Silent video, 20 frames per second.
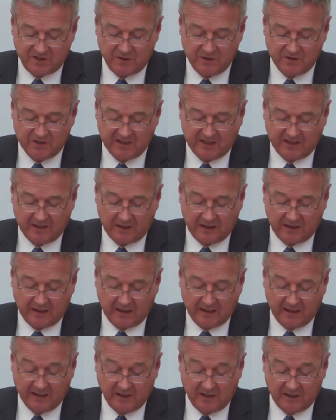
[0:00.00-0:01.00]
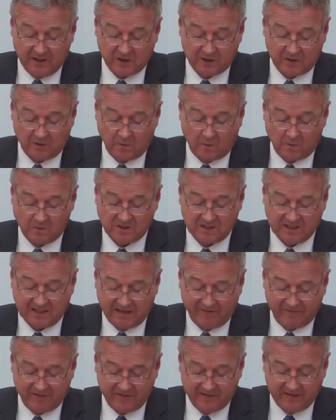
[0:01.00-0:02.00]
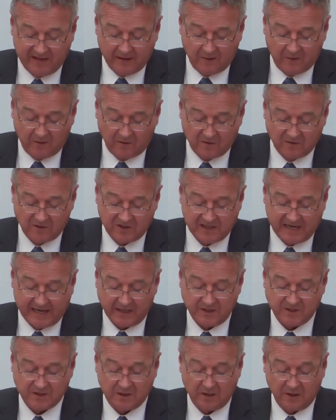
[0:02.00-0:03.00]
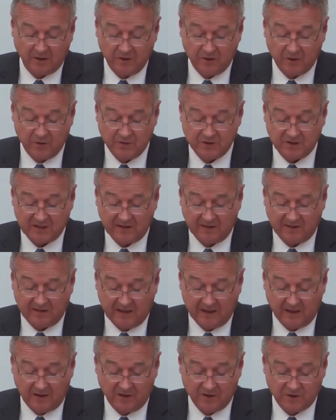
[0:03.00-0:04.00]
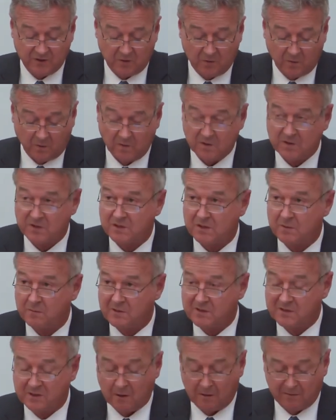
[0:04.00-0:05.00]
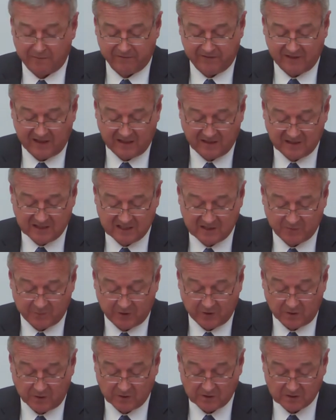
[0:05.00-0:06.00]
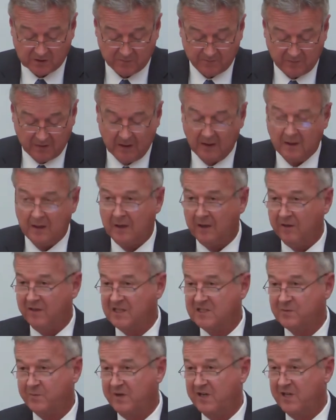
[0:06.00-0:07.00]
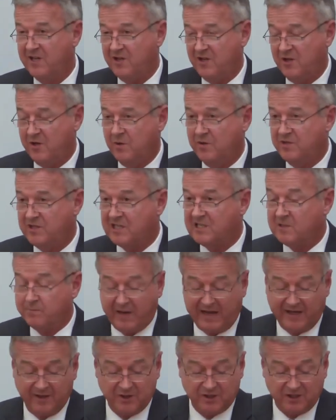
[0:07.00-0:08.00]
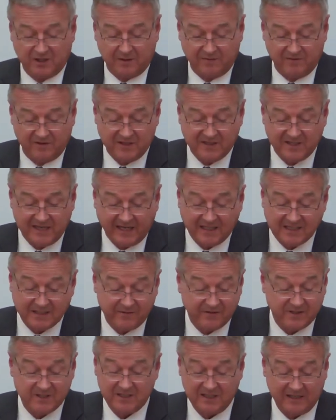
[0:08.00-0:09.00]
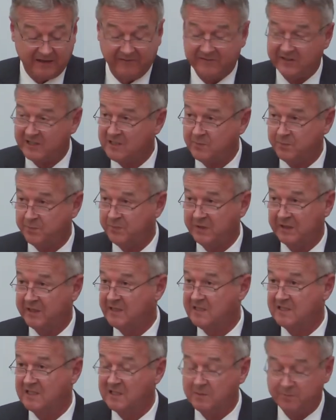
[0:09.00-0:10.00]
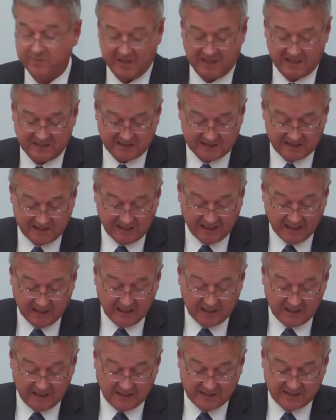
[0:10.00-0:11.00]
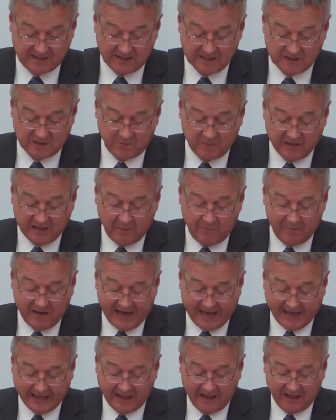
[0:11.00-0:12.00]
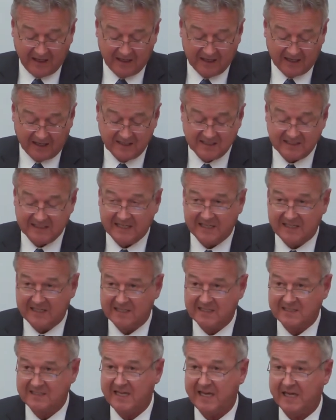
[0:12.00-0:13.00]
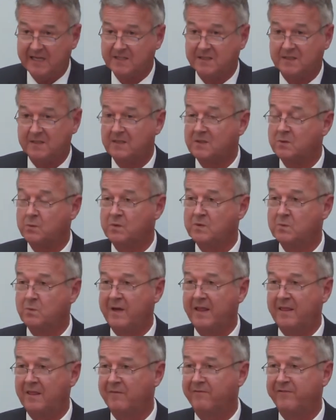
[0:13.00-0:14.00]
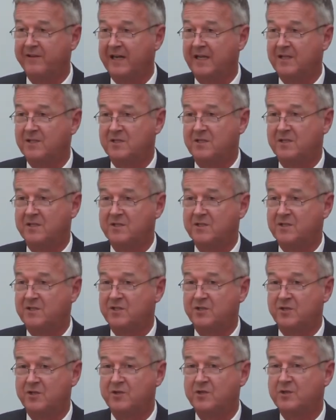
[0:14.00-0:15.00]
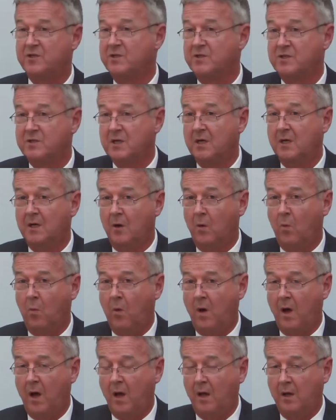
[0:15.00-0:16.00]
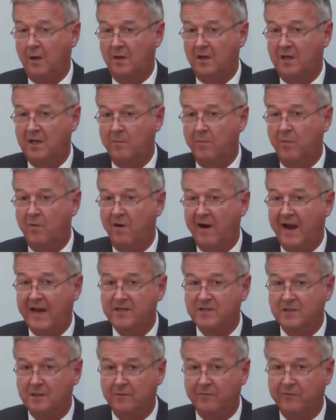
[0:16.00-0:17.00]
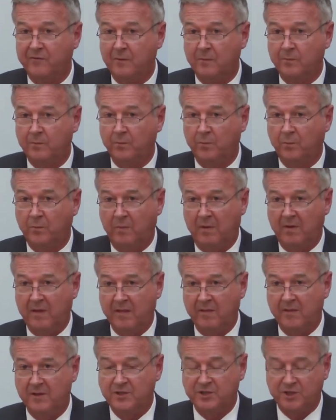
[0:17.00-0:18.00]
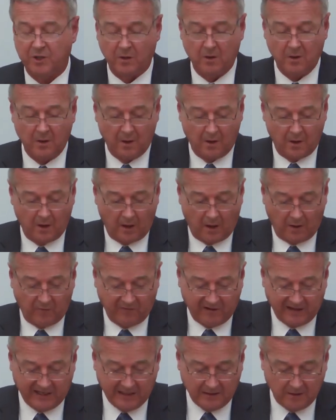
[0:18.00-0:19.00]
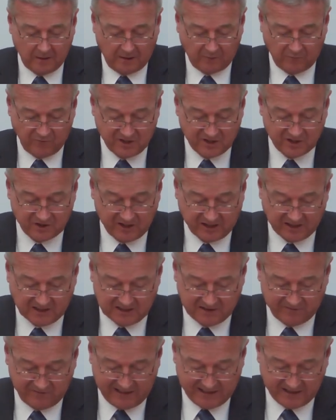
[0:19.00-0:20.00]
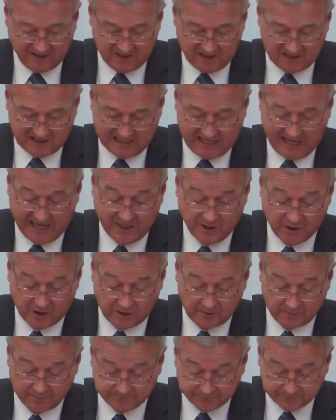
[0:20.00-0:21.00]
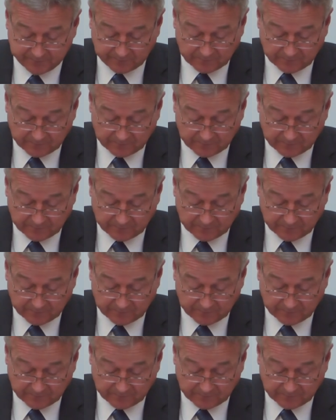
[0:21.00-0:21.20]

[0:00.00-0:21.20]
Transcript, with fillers: choosing English law to govern their contracts and using the English courts to resolve their disputes? There's been a huge expansion of this activity. I've experienced this personally since Big Bang in 1986. This was when the financial institutions were liberated from hitherto very restrictive legislation.